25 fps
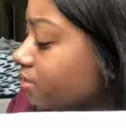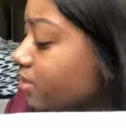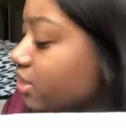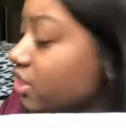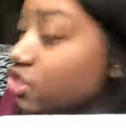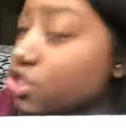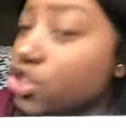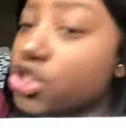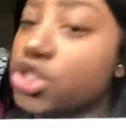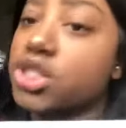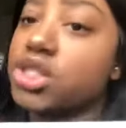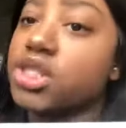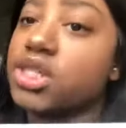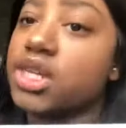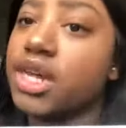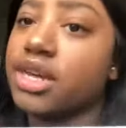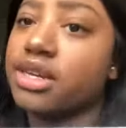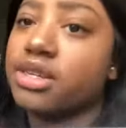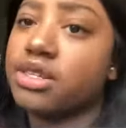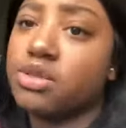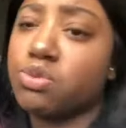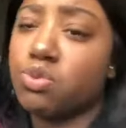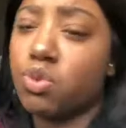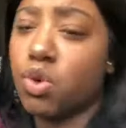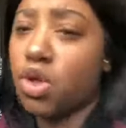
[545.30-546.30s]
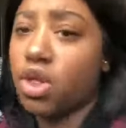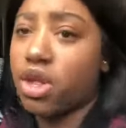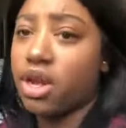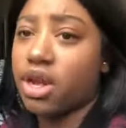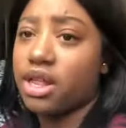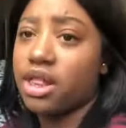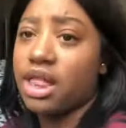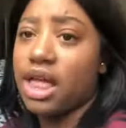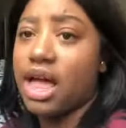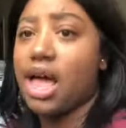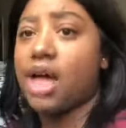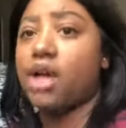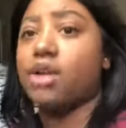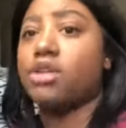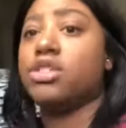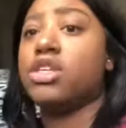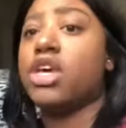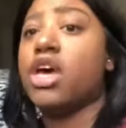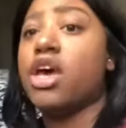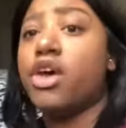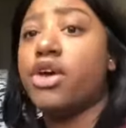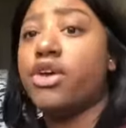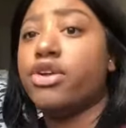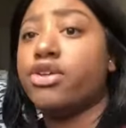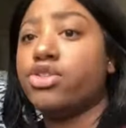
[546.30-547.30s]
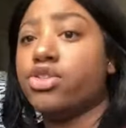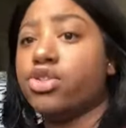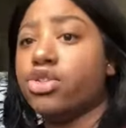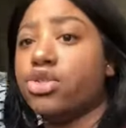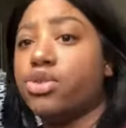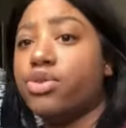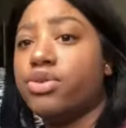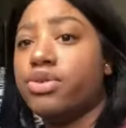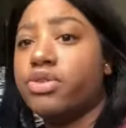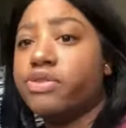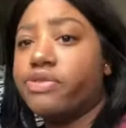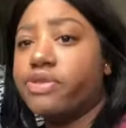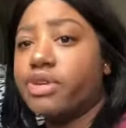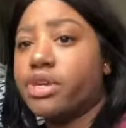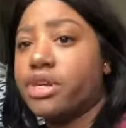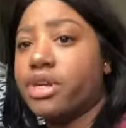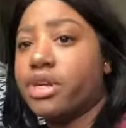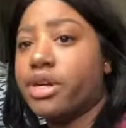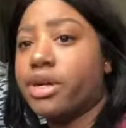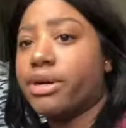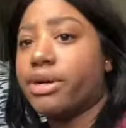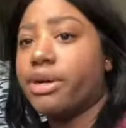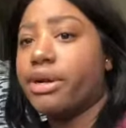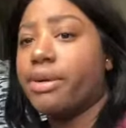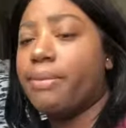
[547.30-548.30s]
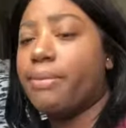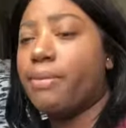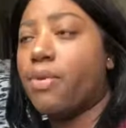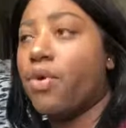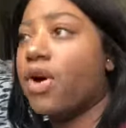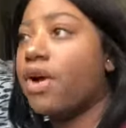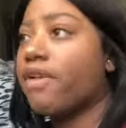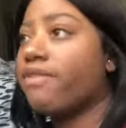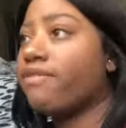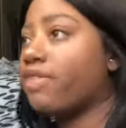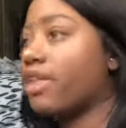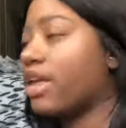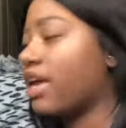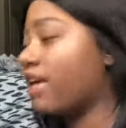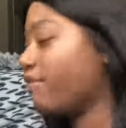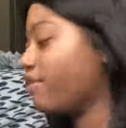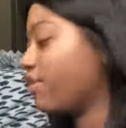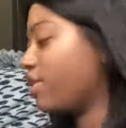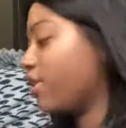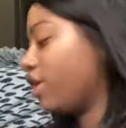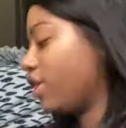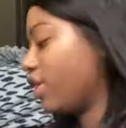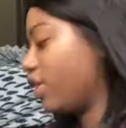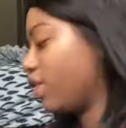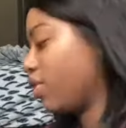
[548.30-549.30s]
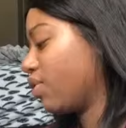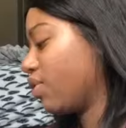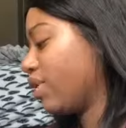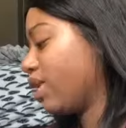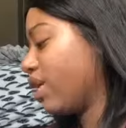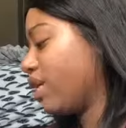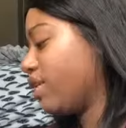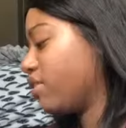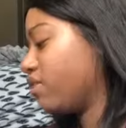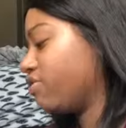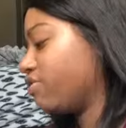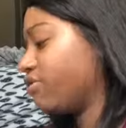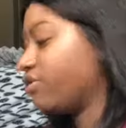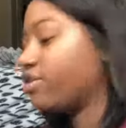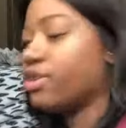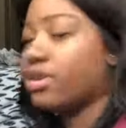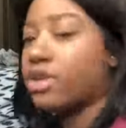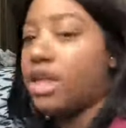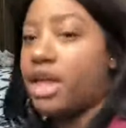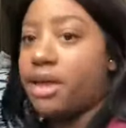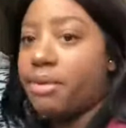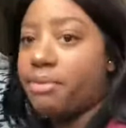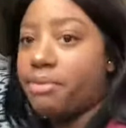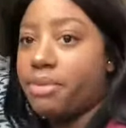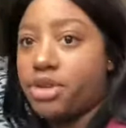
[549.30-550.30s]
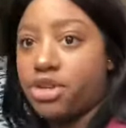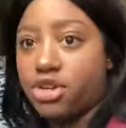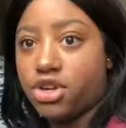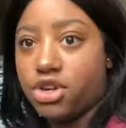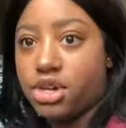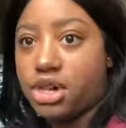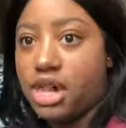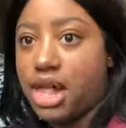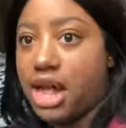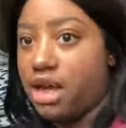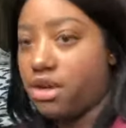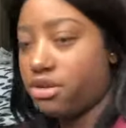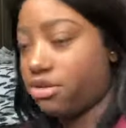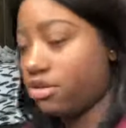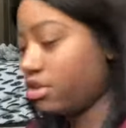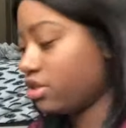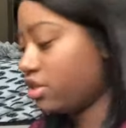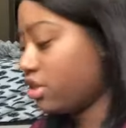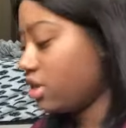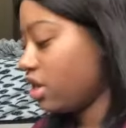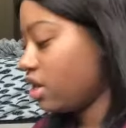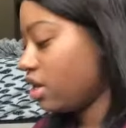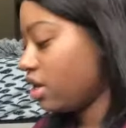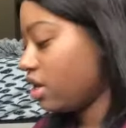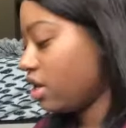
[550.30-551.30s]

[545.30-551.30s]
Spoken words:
is just like smaller clouds, 2 is for more flavor, and 3 is for like bigger clouds.